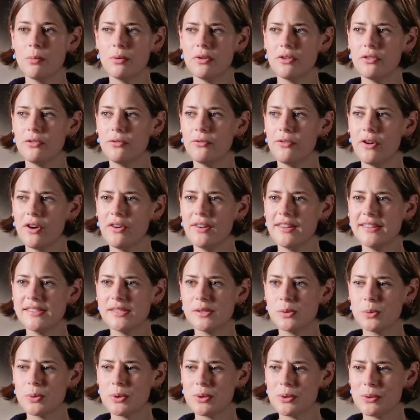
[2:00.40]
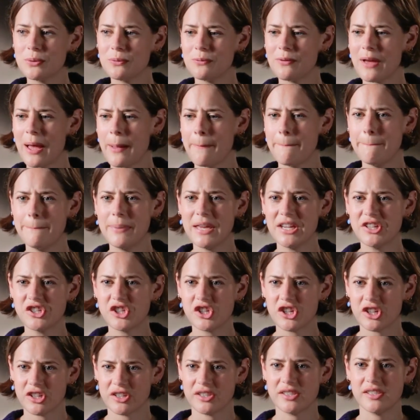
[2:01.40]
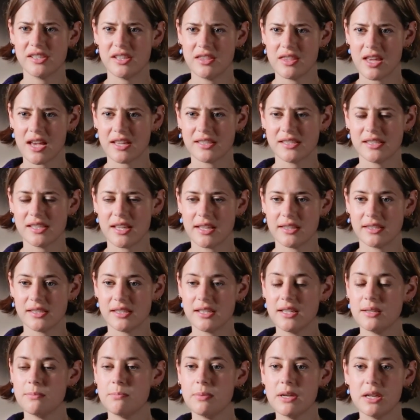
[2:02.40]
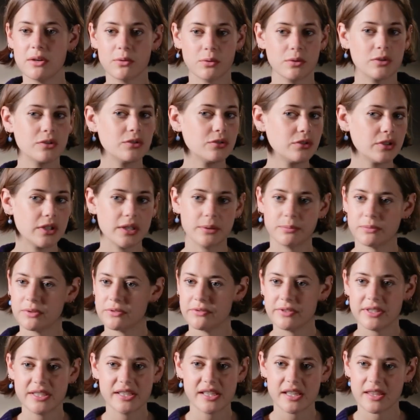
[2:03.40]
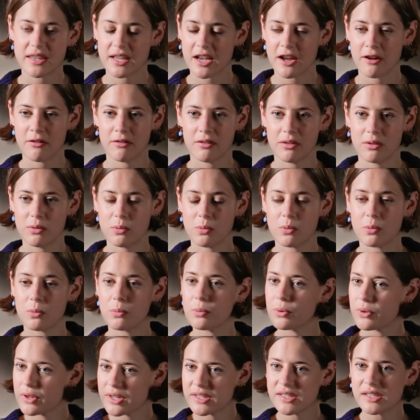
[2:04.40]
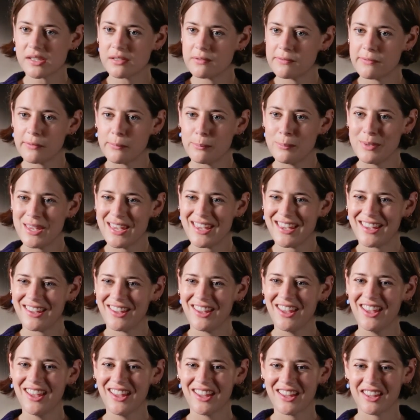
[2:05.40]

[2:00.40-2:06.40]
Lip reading: was very sort of ambitious in that sense. He'd been on a trip to visit there and thought, well, this is for me.